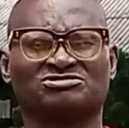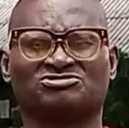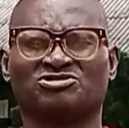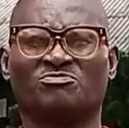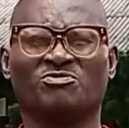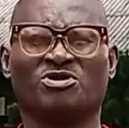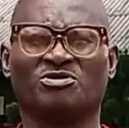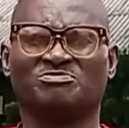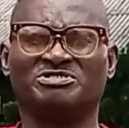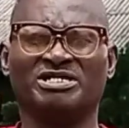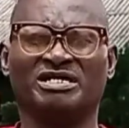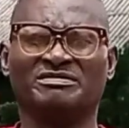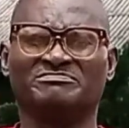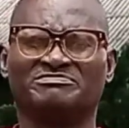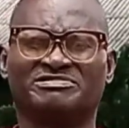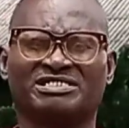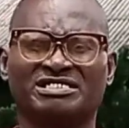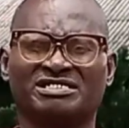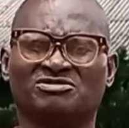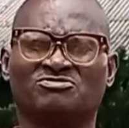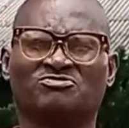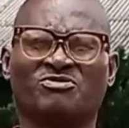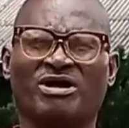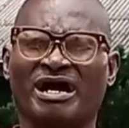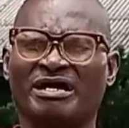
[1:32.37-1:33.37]
some of them
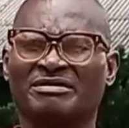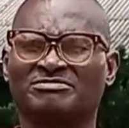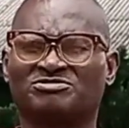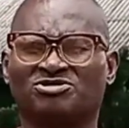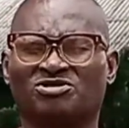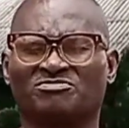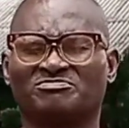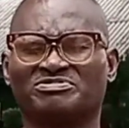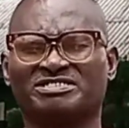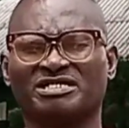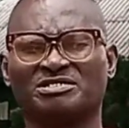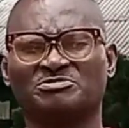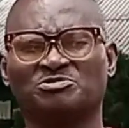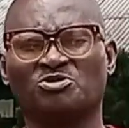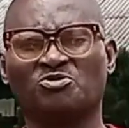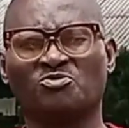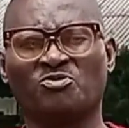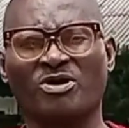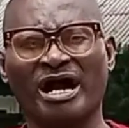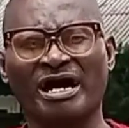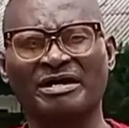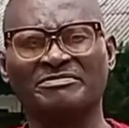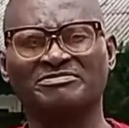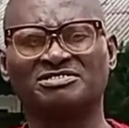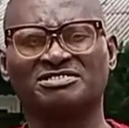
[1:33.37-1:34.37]
3 wives, some 7
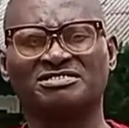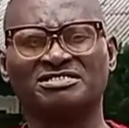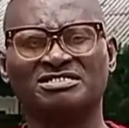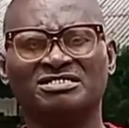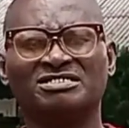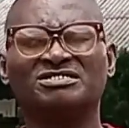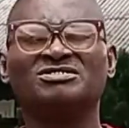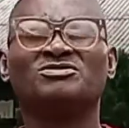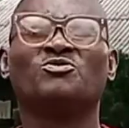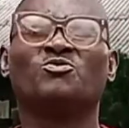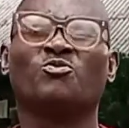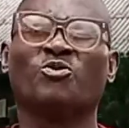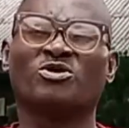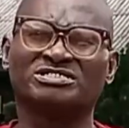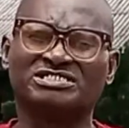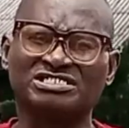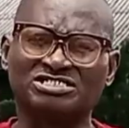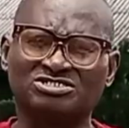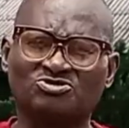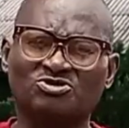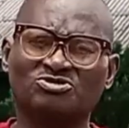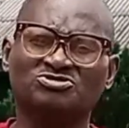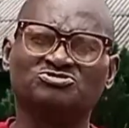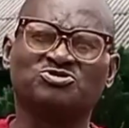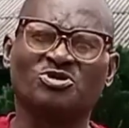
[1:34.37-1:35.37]
wives. What
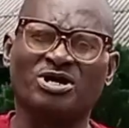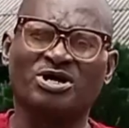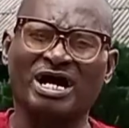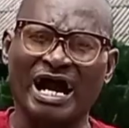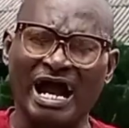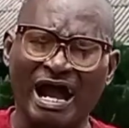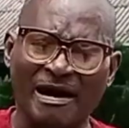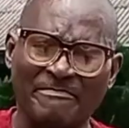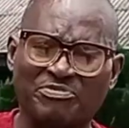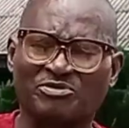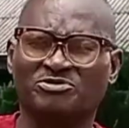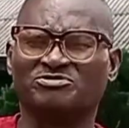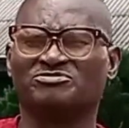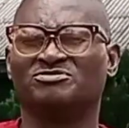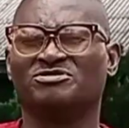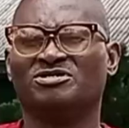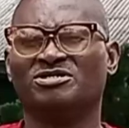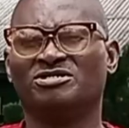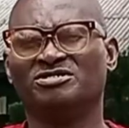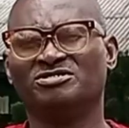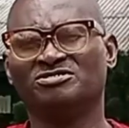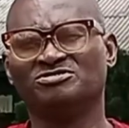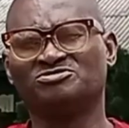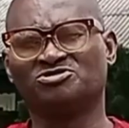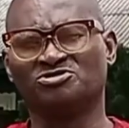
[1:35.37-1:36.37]
is going to happen
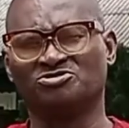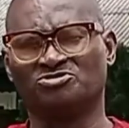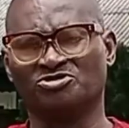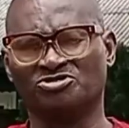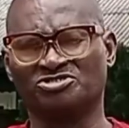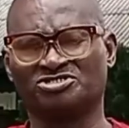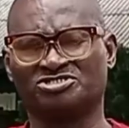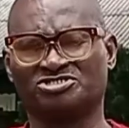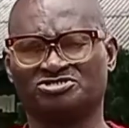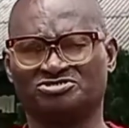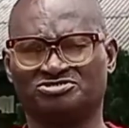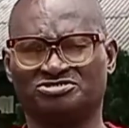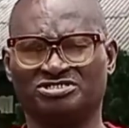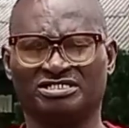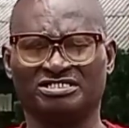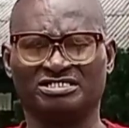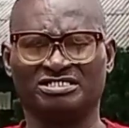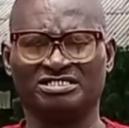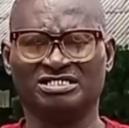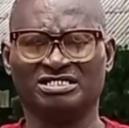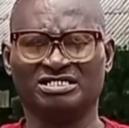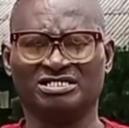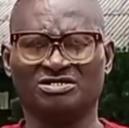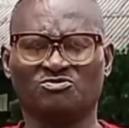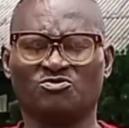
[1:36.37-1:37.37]
to those children?
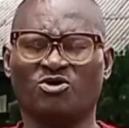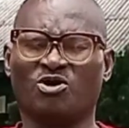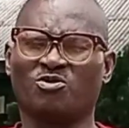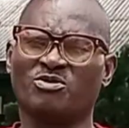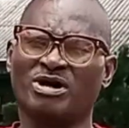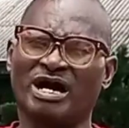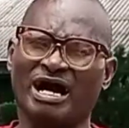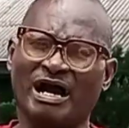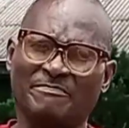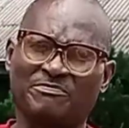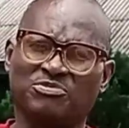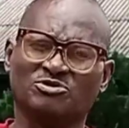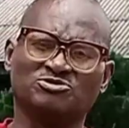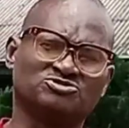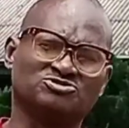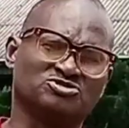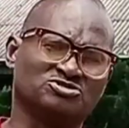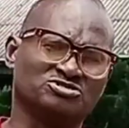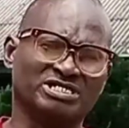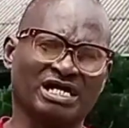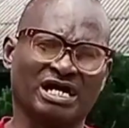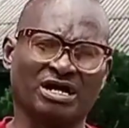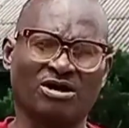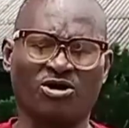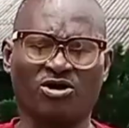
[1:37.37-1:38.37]
What will happen
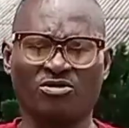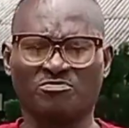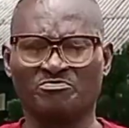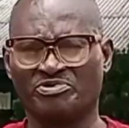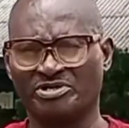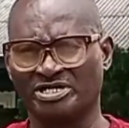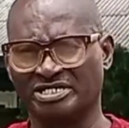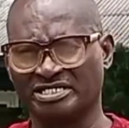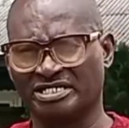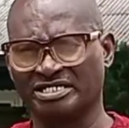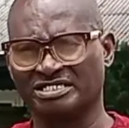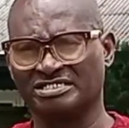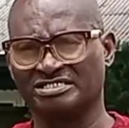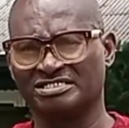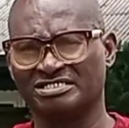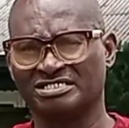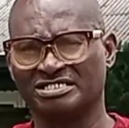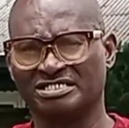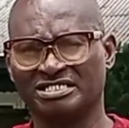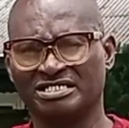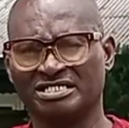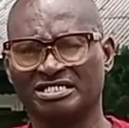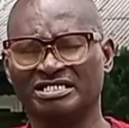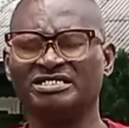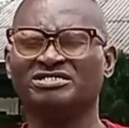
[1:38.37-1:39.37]
to their upbringing?
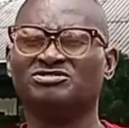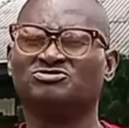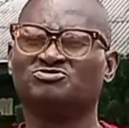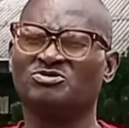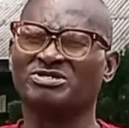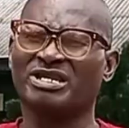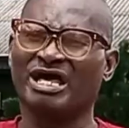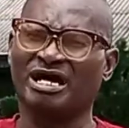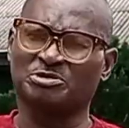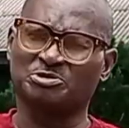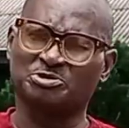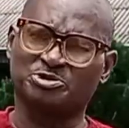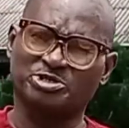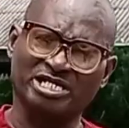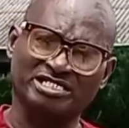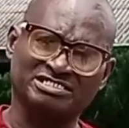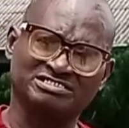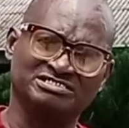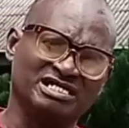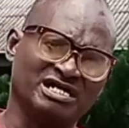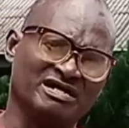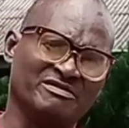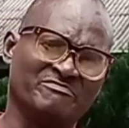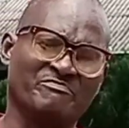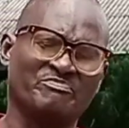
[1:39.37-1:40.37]
It will
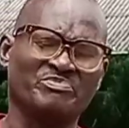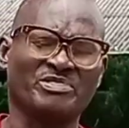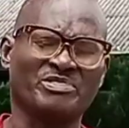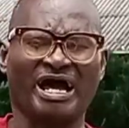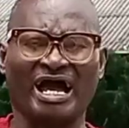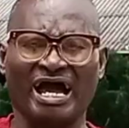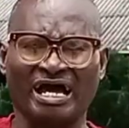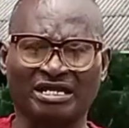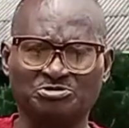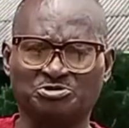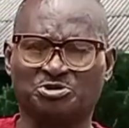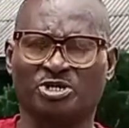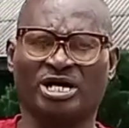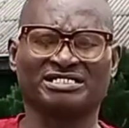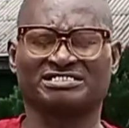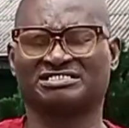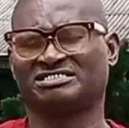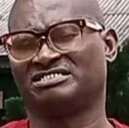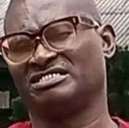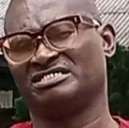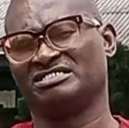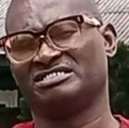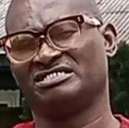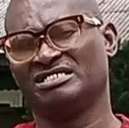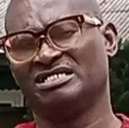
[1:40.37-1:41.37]
affect them
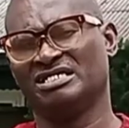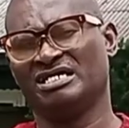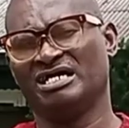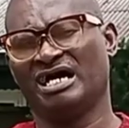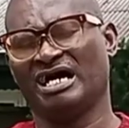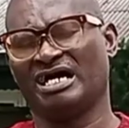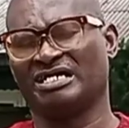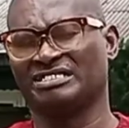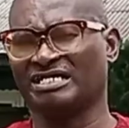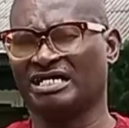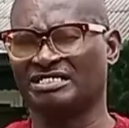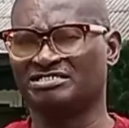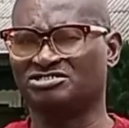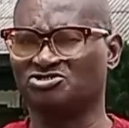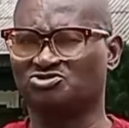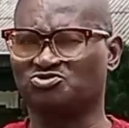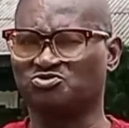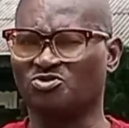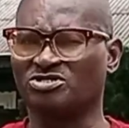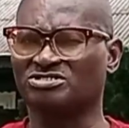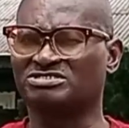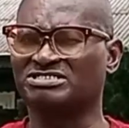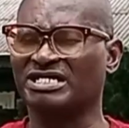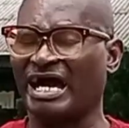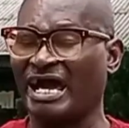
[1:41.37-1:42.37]
adversely. And that is
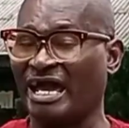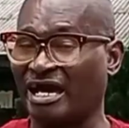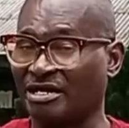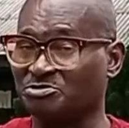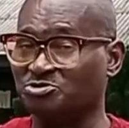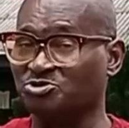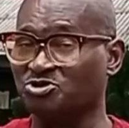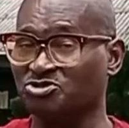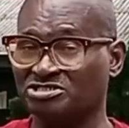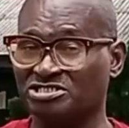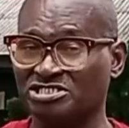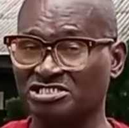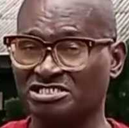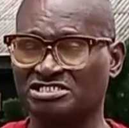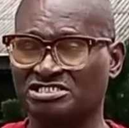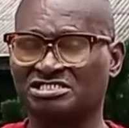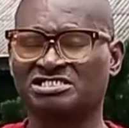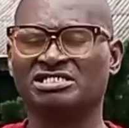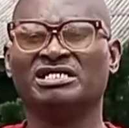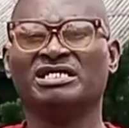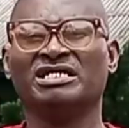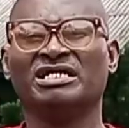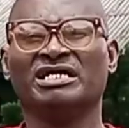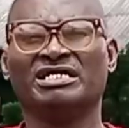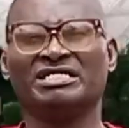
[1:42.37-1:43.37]
what I have
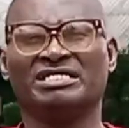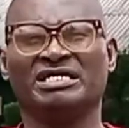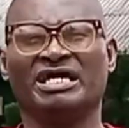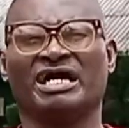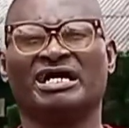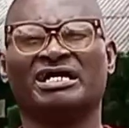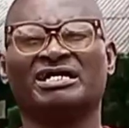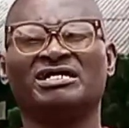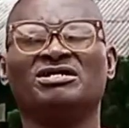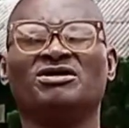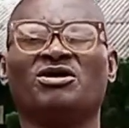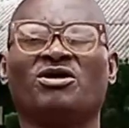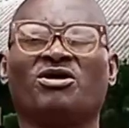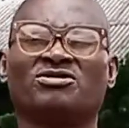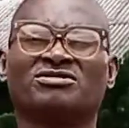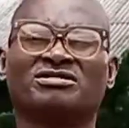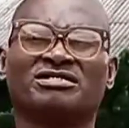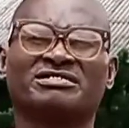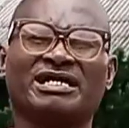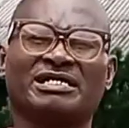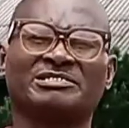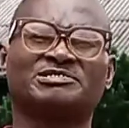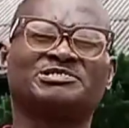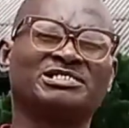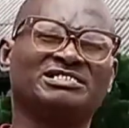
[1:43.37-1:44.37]
noticed here.
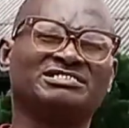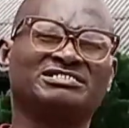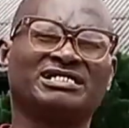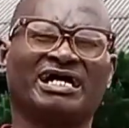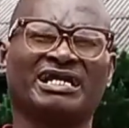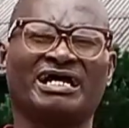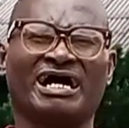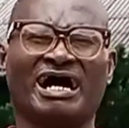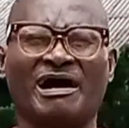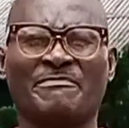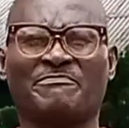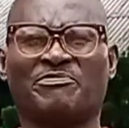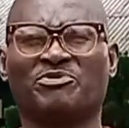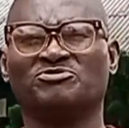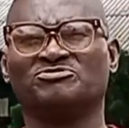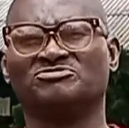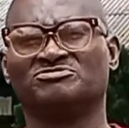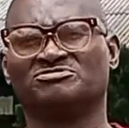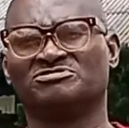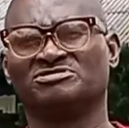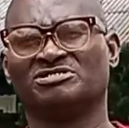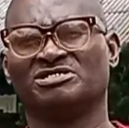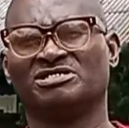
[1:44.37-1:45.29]
Another thing that happened